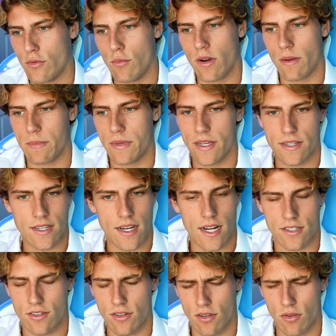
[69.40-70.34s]
you want to be a
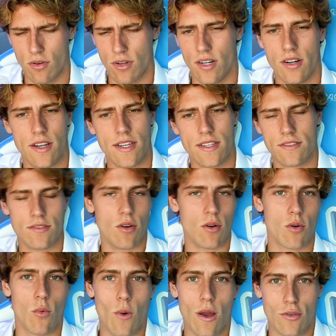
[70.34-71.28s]
doctor or a lawyer, it's no
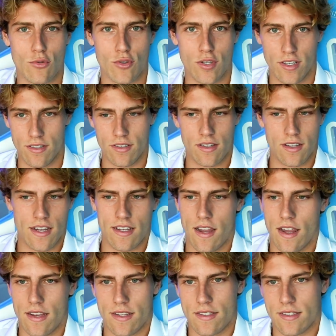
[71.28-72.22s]
question. It,
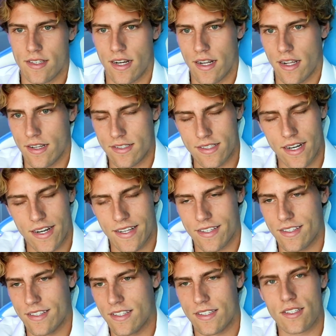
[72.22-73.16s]
it, it's not a, it's not a
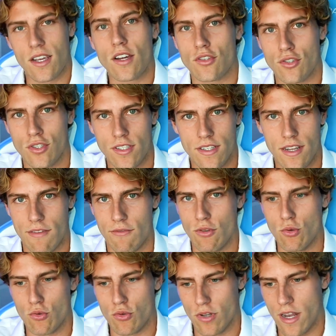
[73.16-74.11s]
discussion if
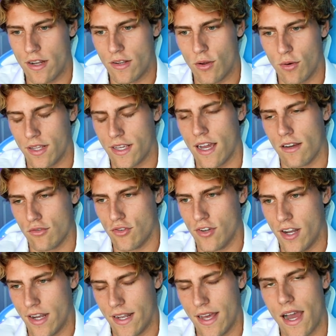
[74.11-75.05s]
you should go to college or
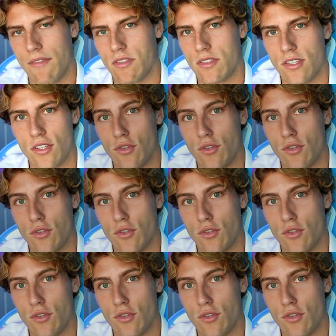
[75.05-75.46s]
not. Obviously,